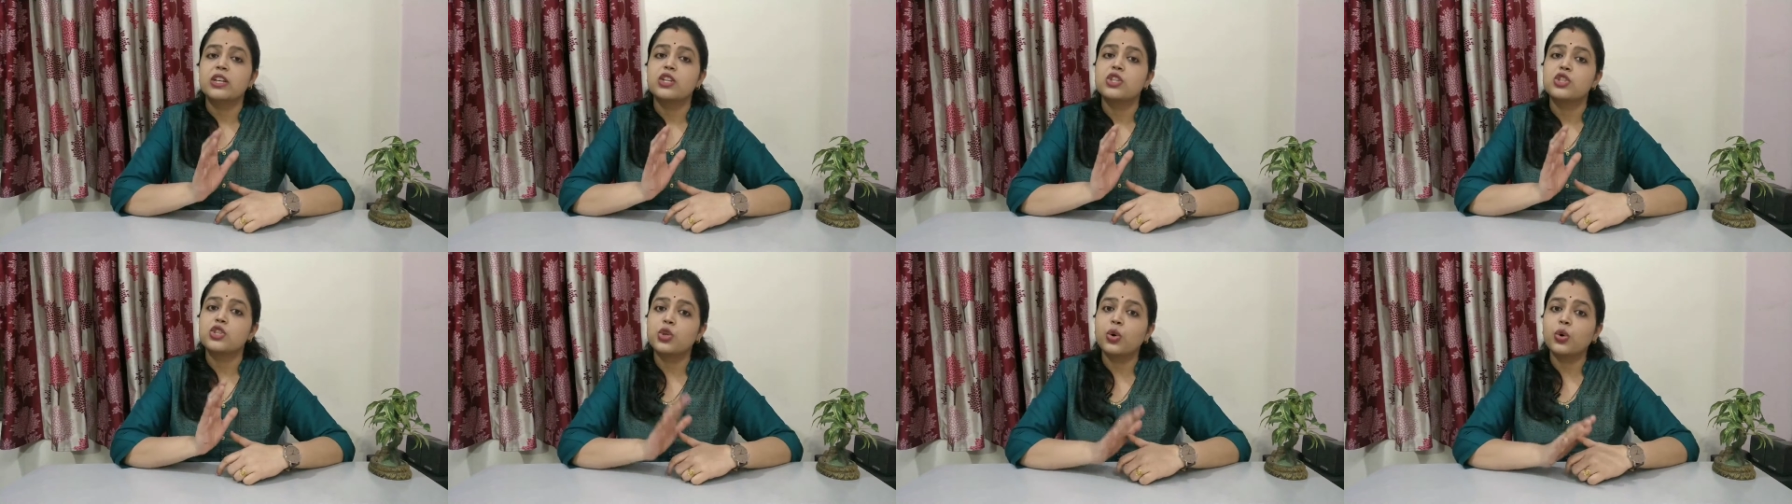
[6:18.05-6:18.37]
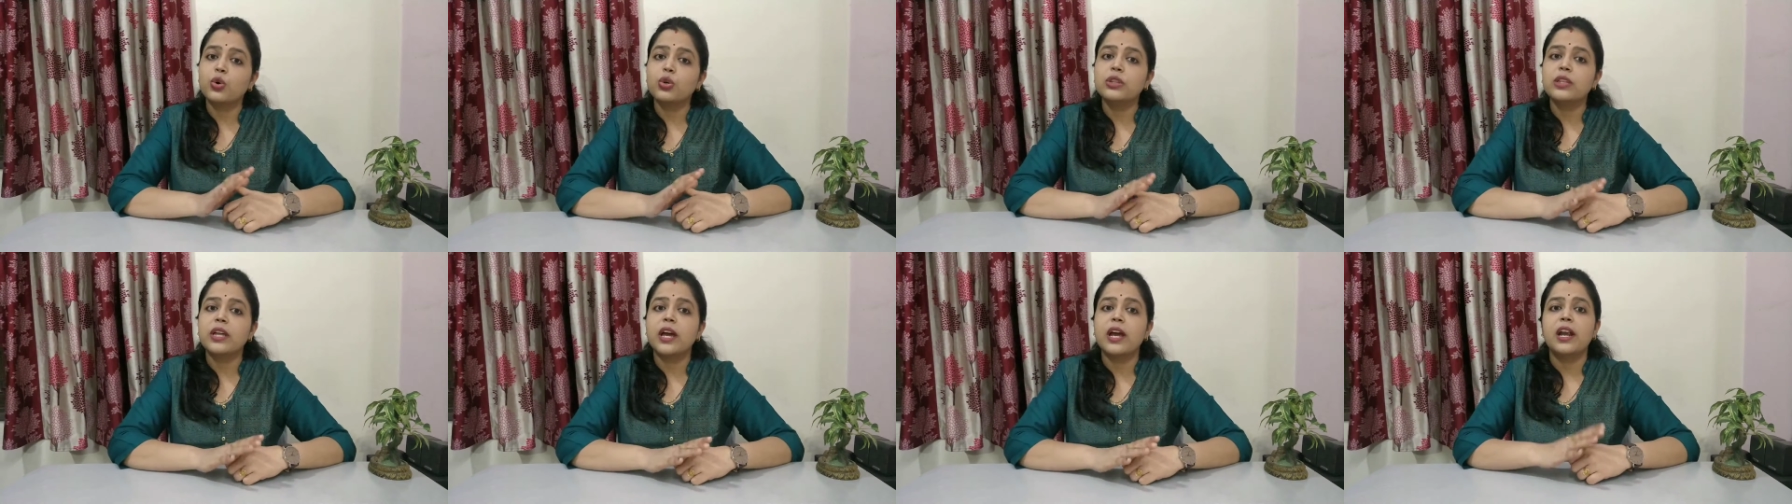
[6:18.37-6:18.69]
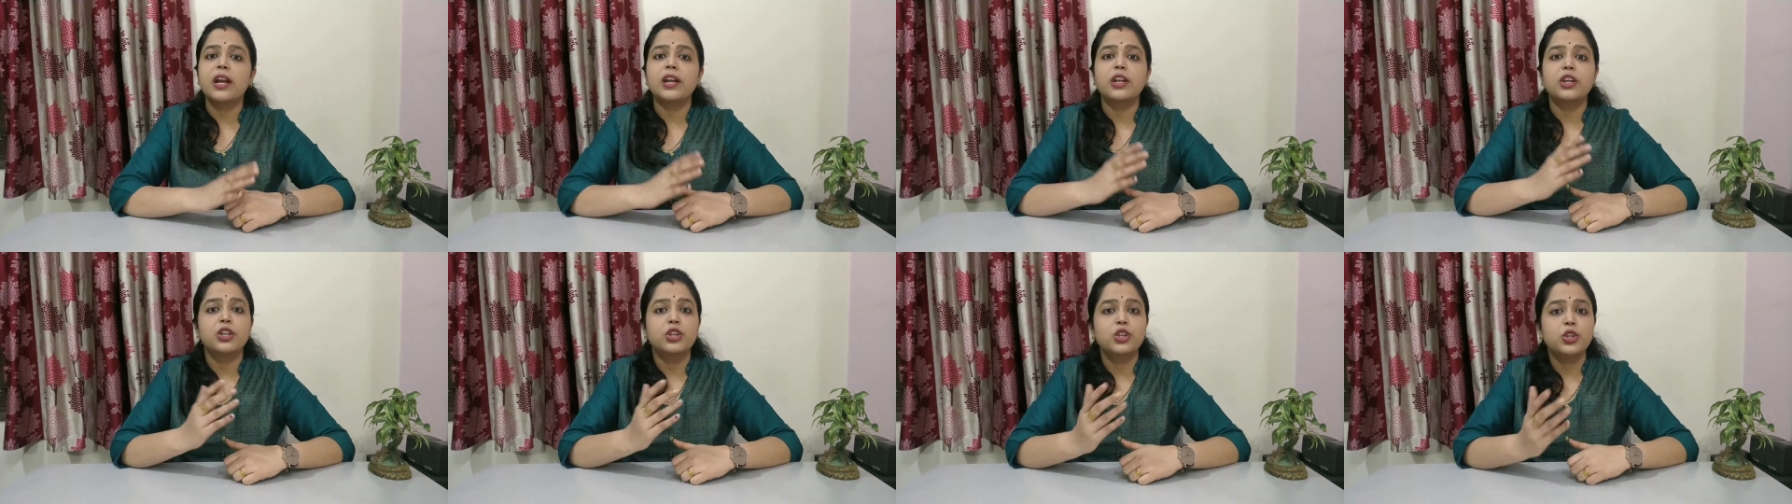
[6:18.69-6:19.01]
so
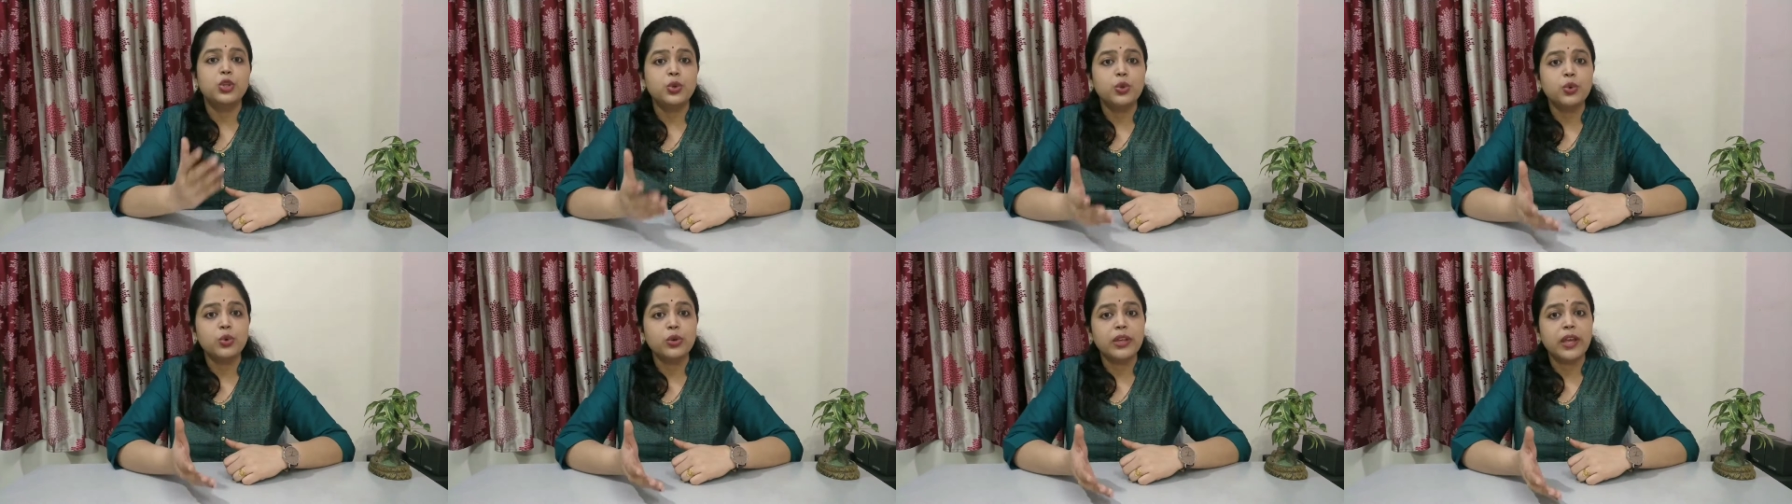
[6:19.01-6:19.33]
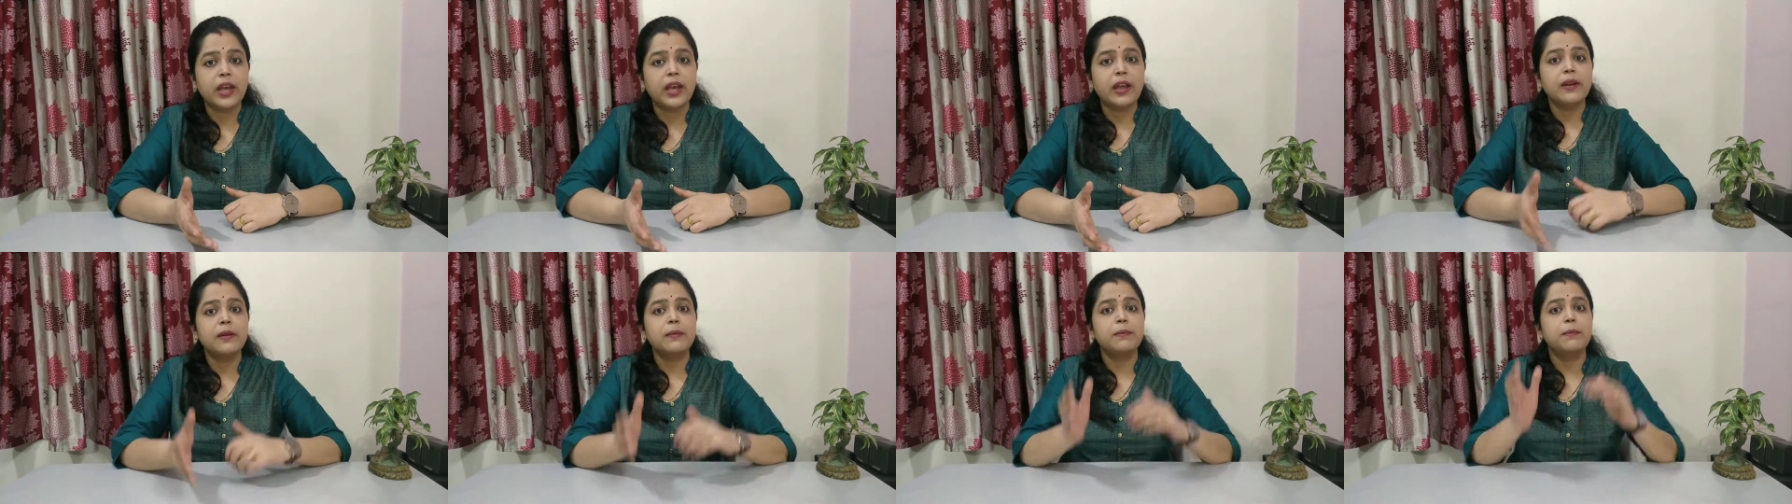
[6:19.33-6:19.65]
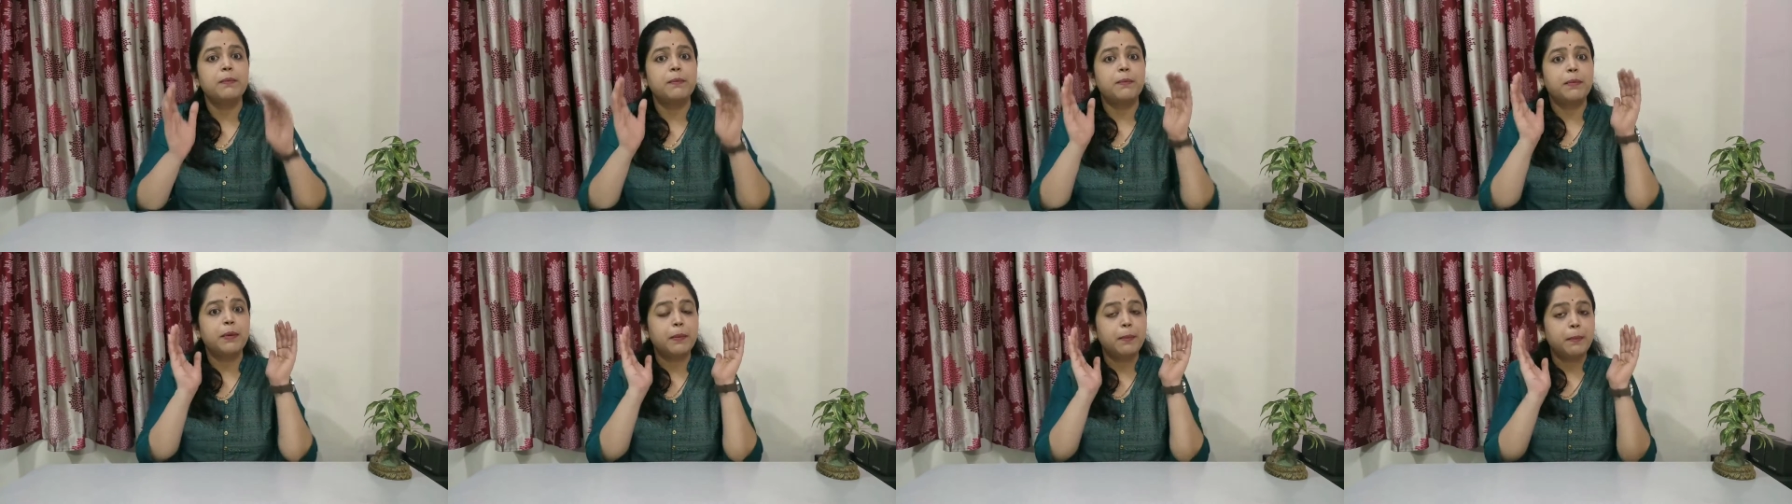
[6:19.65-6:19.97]
that you
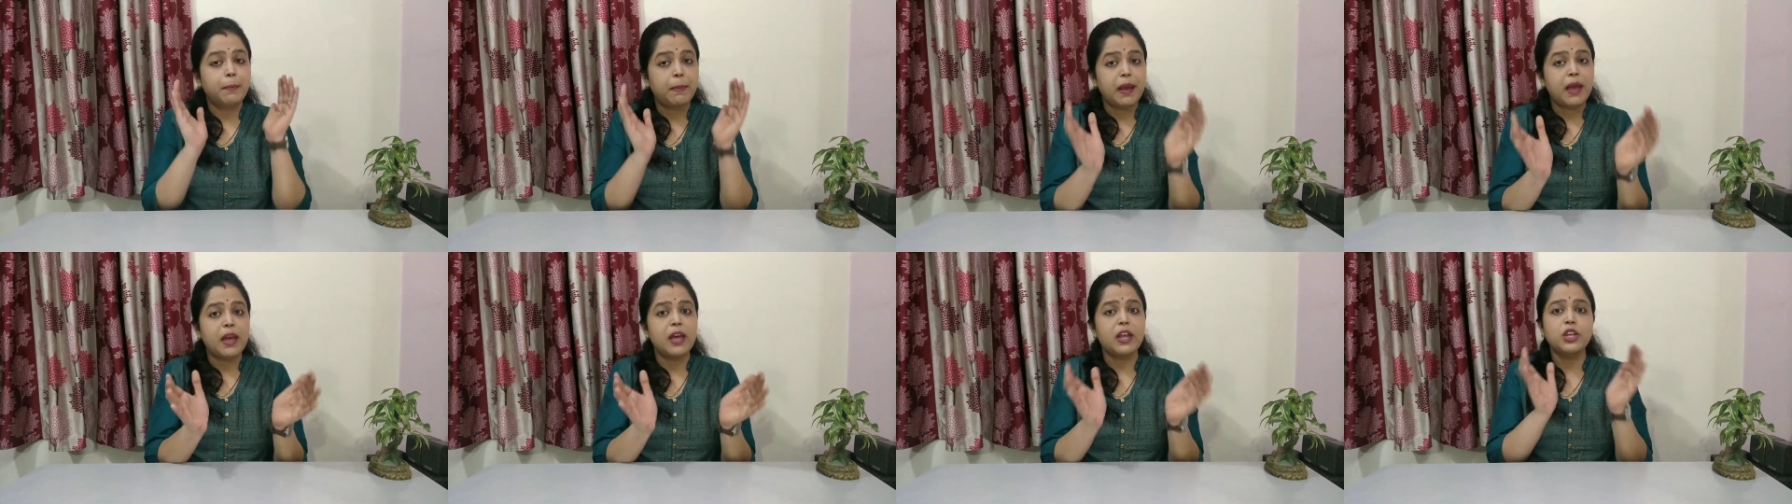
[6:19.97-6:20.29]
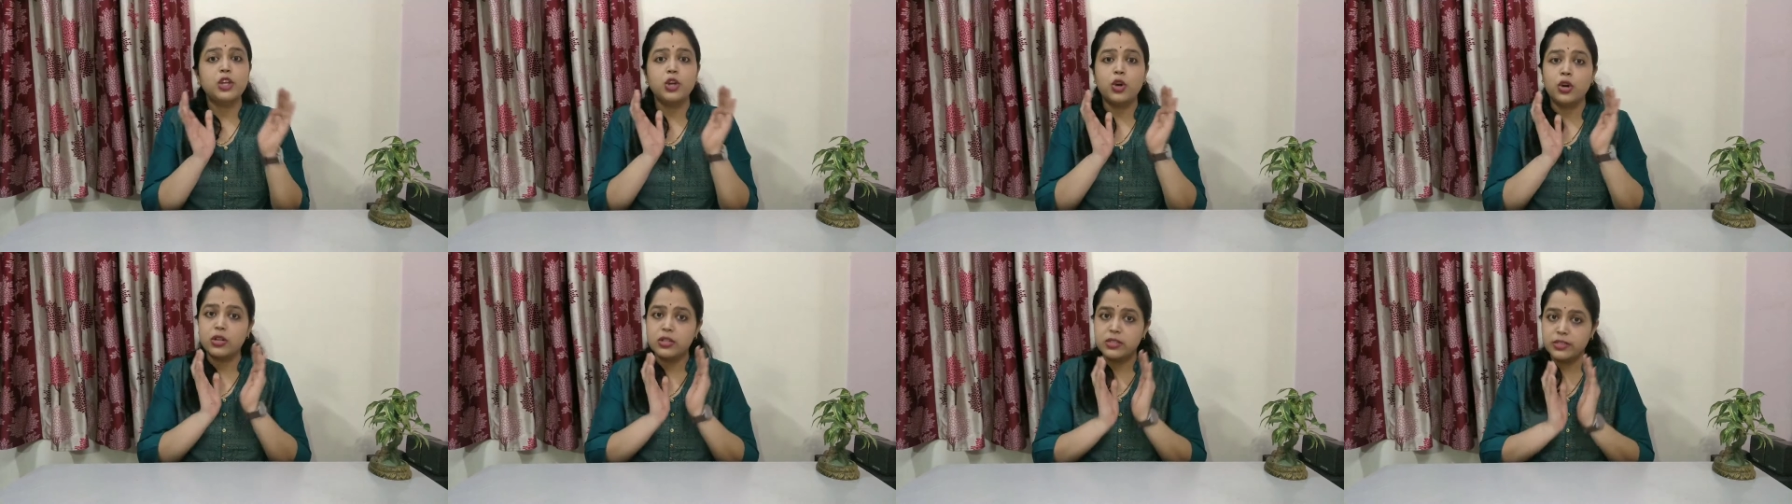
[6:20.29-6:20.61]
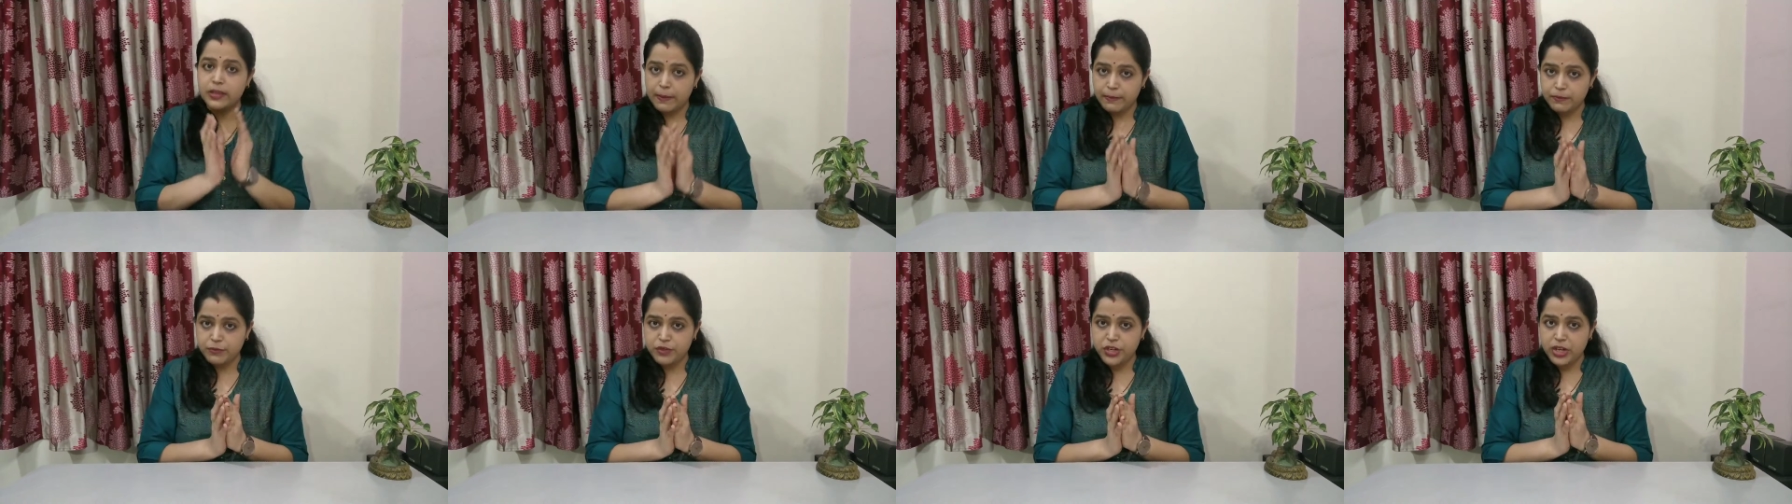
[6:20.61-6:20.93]
can prepare your
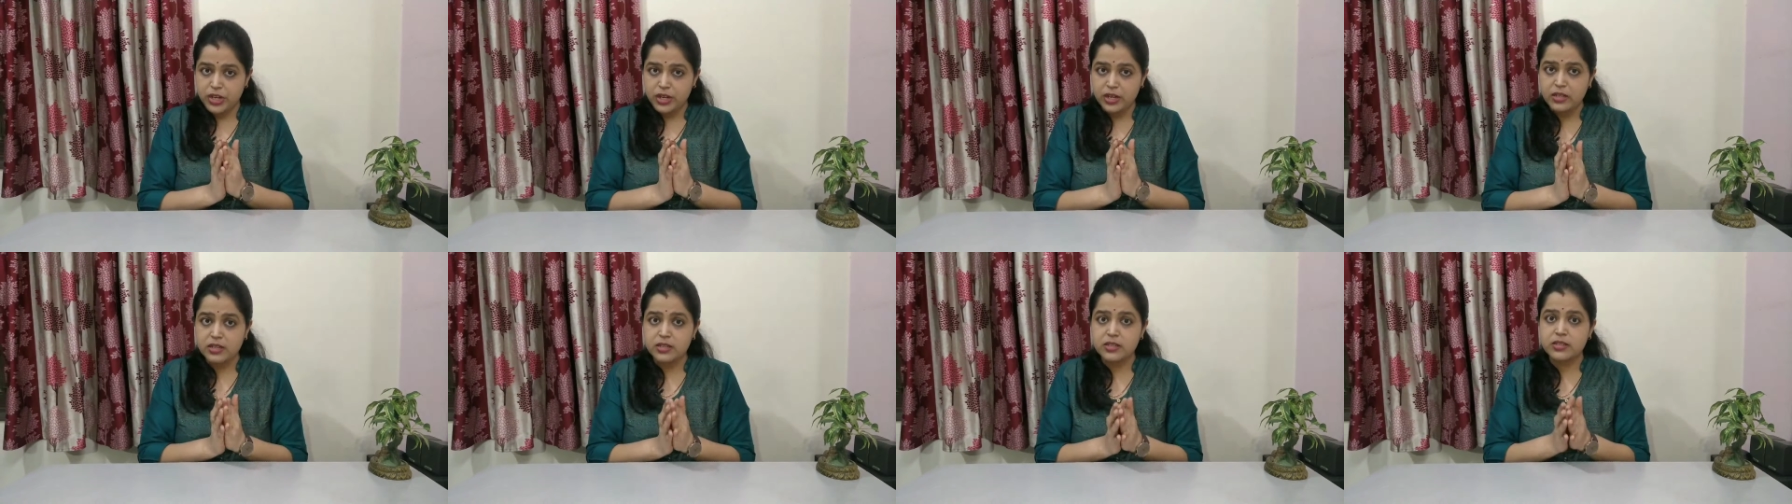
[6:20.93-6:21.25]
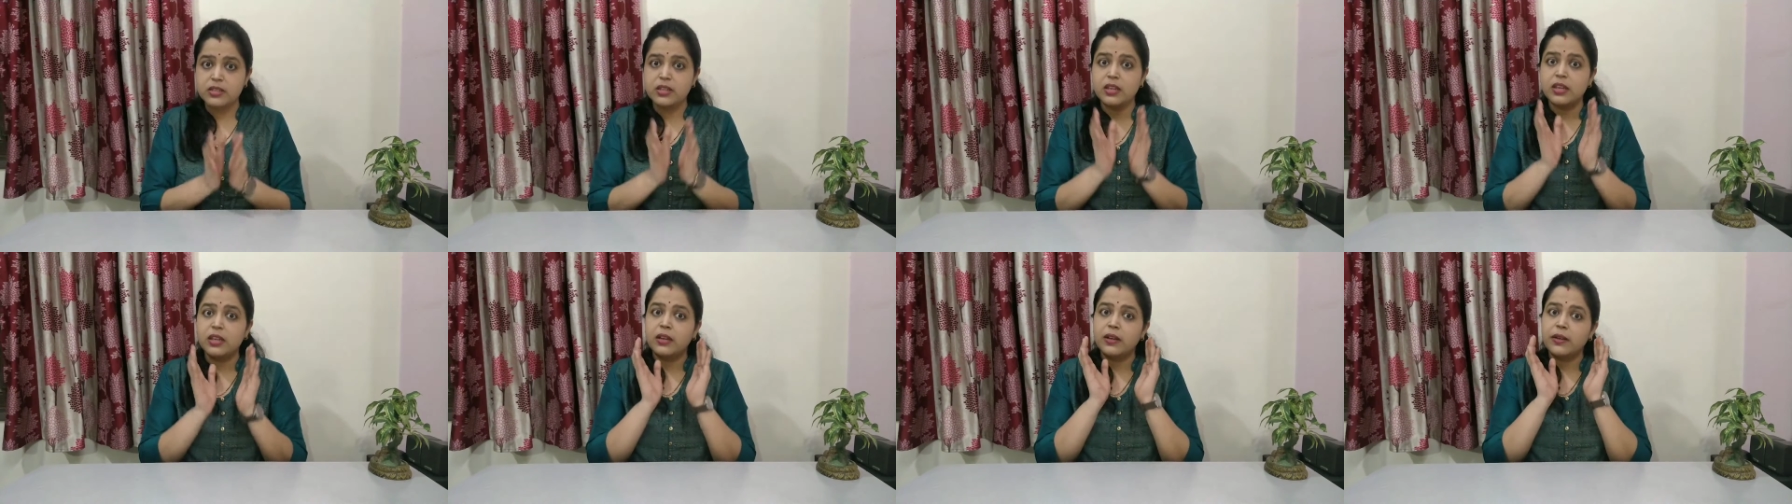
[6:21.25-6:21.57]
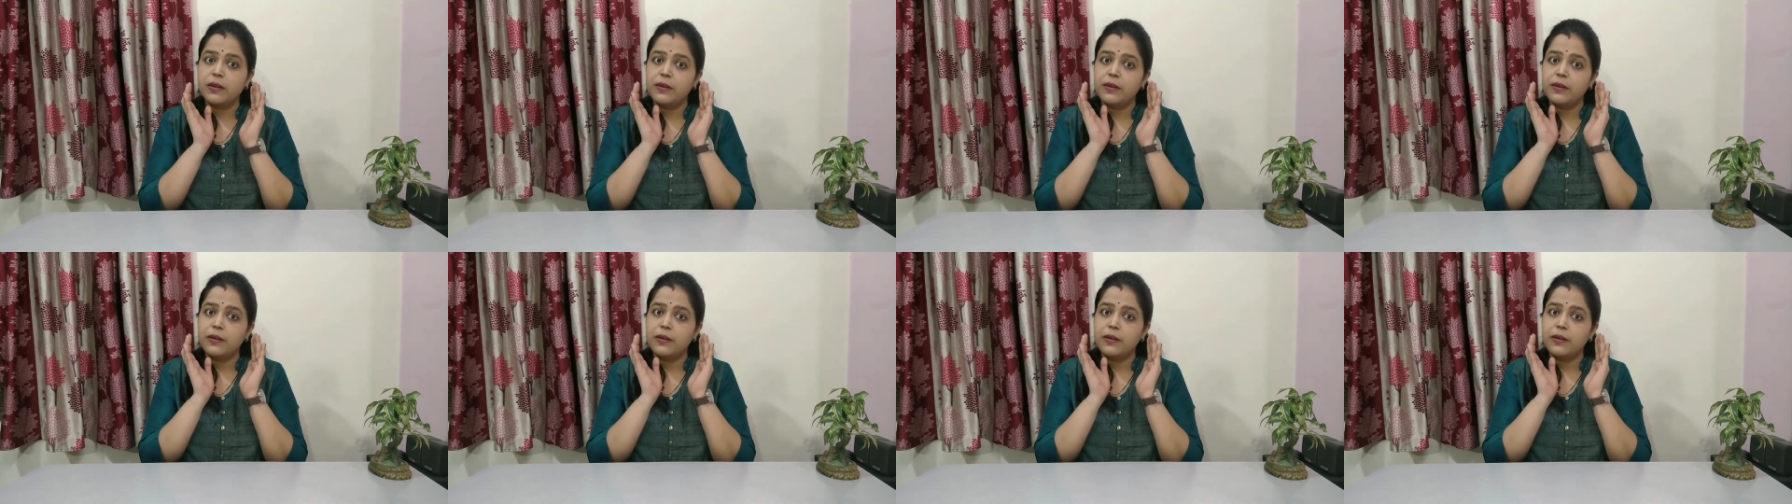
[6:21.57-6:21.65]
subjects